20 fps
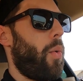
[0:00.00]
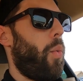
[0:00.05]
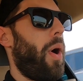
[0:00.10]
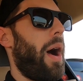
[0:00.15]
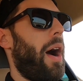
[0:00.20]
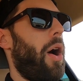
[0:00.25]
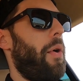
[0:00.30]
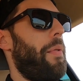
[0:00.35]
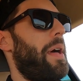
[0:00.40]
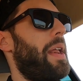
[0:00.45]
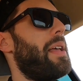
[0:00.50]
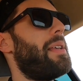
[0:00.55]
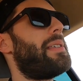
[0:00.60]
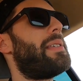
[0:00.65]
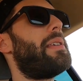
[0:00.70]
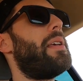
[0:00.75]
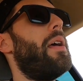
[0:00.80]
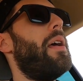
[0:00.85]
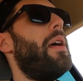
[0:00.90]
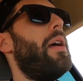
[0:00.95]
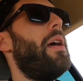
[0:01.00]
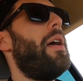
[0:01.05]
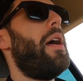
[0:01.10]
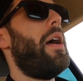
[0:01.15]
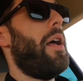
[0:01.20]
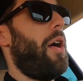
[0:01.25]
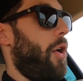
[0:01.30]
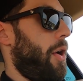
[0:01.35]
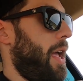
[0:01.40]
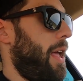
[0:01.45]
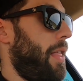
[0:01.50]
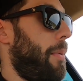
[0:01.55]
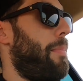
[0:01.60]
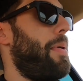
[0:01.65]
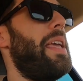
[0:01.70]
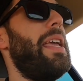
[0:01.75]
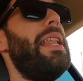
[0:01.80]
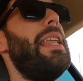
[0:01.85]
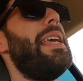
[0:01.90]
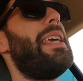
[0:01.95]
Wow, that is, okay, the
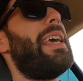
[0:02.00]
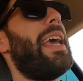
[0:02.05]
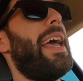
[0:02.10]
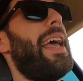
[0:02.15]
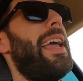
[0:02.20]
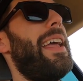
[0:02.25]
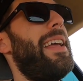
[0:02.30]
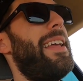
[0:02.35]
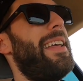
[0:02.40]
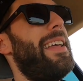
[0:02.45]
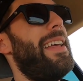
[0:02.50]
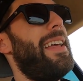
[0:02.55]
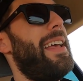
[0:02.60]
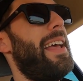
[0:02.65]
PDK